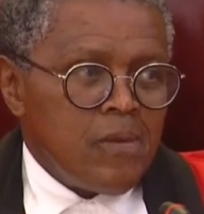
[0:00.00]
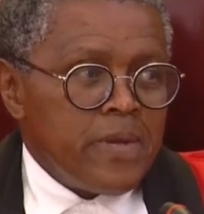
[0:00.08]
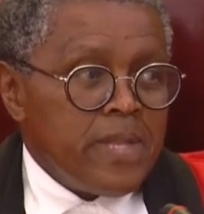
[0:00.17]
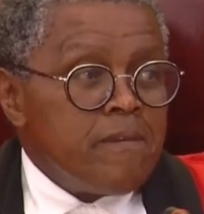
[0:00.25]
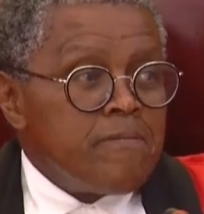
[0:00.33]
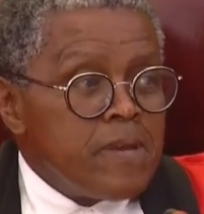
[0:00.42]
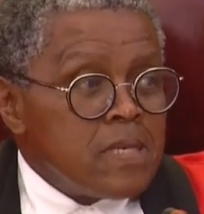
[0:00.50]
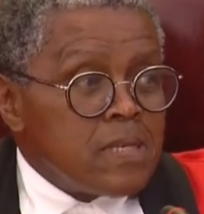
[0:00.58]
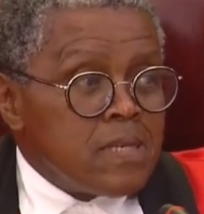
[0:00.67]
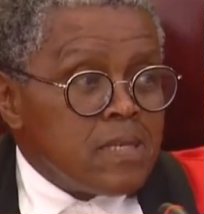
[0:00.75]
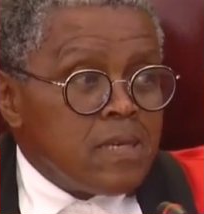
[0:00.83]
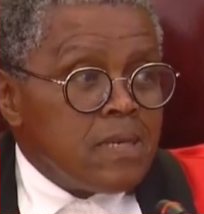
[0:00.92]
when the
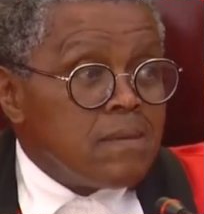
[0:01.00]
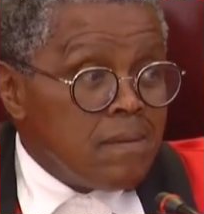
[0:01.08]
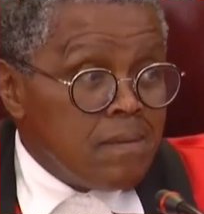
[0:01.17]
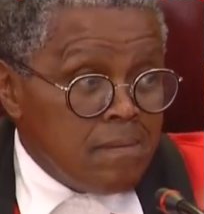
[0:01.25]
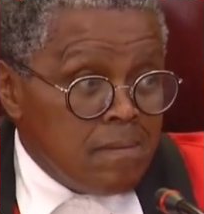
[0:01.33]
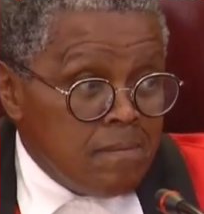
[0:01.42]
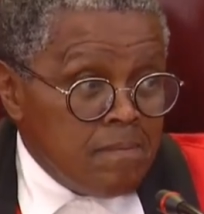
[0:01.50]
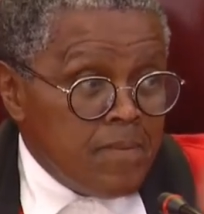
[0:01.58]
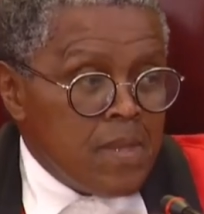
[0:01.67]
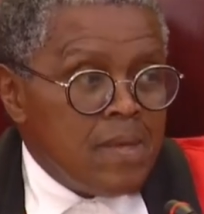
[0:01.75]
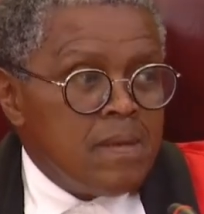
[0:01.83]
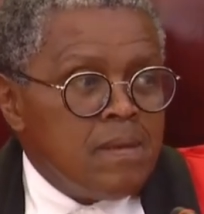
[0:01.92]
first
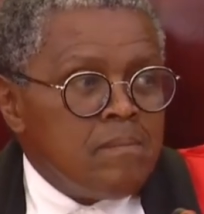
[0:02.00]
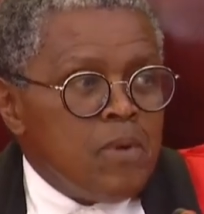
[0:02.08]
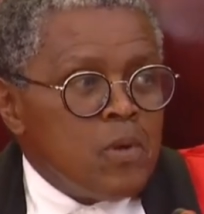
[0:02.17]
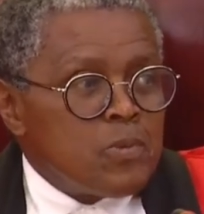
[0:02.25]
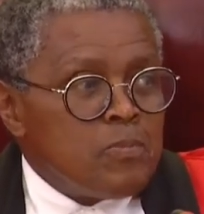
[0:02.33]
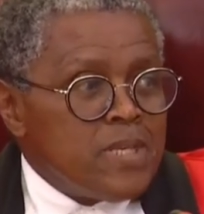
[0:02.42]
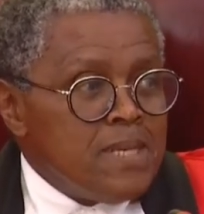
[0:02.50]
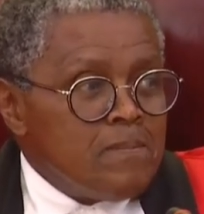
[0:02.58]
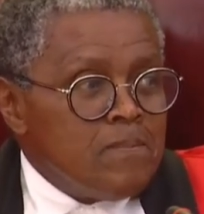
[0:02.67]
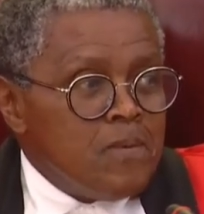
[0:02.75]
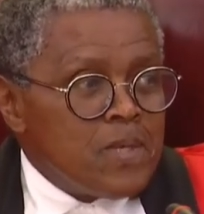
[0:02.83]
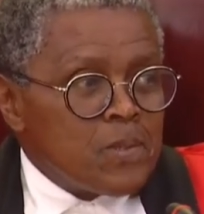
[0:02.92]

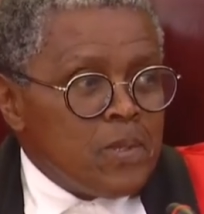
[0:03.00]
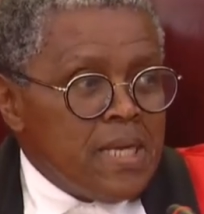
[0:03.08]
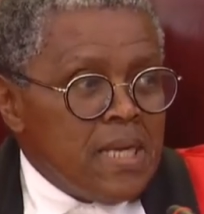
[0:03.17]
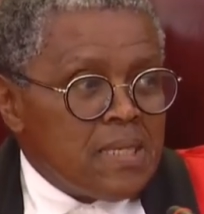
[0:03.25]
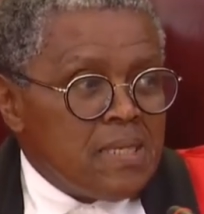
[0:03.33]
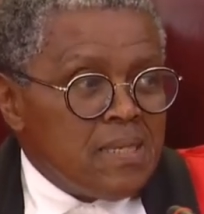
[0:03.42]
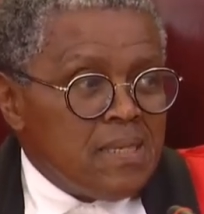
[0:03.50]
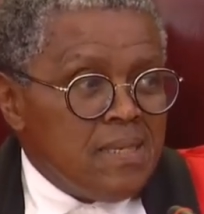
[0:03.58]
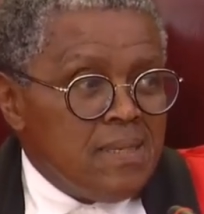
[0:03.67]
post-mortem was conducted.